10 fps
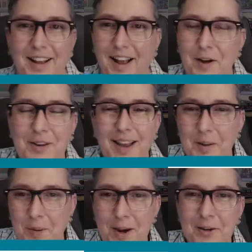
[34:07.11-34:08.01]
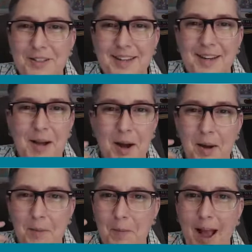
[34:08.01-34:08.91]
Okay, apparently
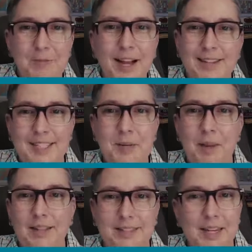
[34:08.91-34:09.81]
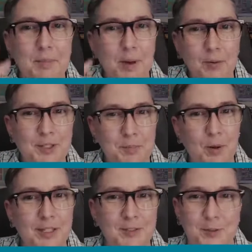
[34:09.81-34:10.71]
I've got teammates getting bonus
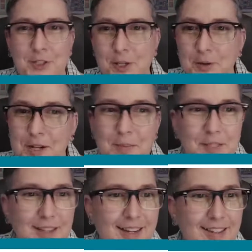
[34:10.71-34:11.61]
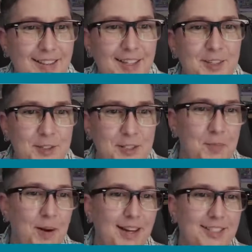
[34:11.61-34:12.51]
points for showing up tonight. Thank you so
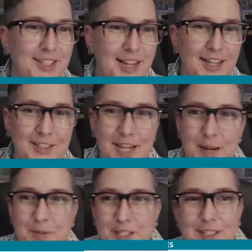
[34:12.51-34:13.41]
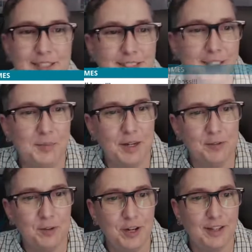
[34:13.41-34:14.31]
much. James, good to see you, my
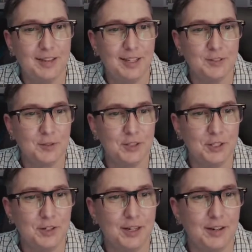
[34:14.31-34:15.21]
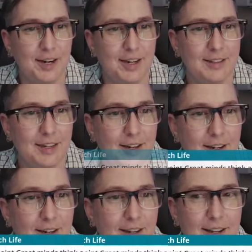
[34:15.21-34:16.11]
friend. Thanks for tuning in right
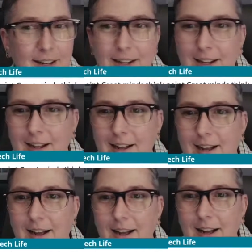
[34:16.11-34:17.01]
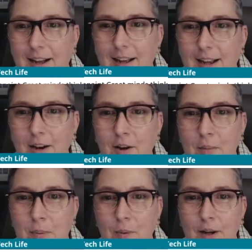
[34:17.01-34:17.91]
there. Hair
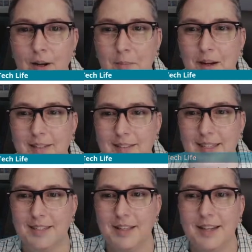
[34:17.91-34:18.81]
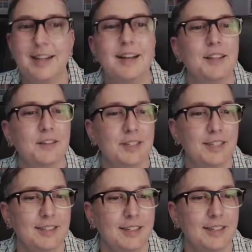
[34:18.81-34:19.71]
on point. Great minds think alike. I love it.
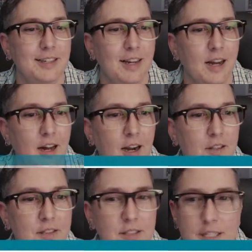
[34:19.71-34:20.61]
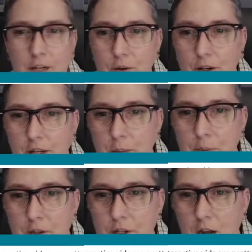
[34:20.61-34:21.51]
All right, let's see here. A couple
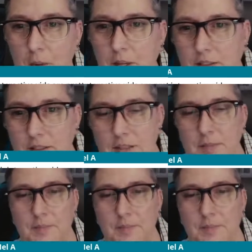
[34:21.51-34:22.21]
other comments.